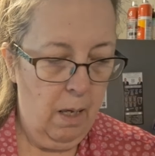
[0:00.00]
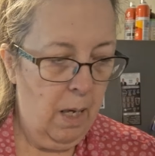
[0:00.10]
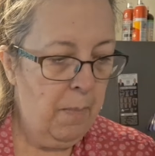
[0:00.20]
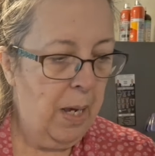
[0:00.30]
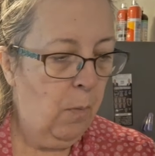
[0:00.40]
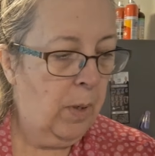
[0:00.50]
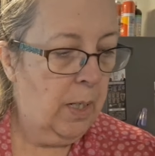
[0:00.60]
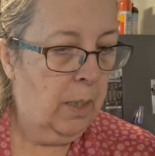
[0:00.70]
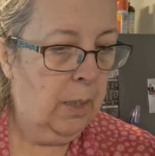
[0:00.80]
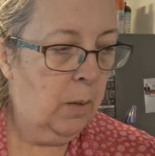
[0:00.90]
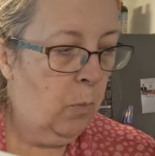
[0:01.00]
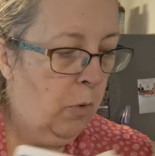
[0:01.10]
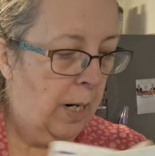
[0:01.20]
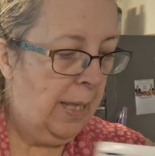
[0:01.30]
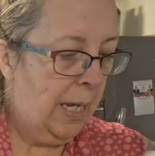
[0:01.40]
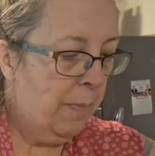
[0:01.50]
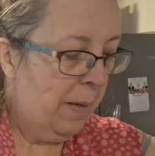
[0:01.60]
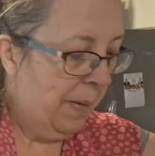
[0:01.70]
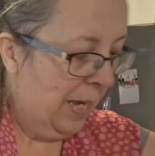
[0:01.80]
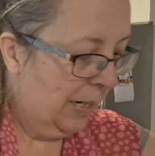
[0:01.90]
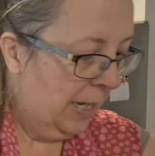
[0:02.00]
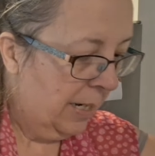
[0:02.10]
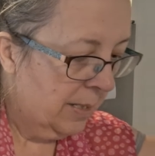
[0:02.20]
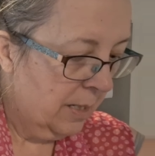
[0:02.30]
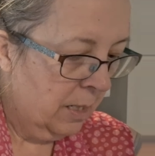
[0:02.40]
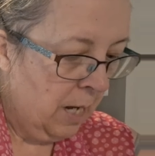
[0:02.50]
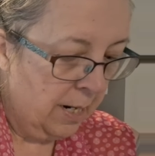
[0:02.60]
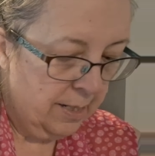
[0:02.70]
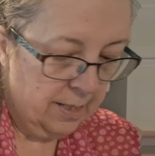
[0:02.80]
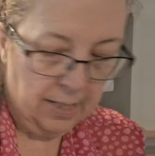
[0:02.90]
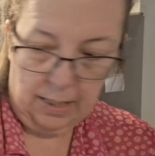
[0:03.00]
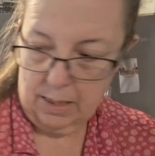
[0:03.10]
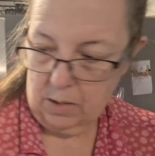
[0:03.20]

I might want a little more. I like my pancakes not as thick as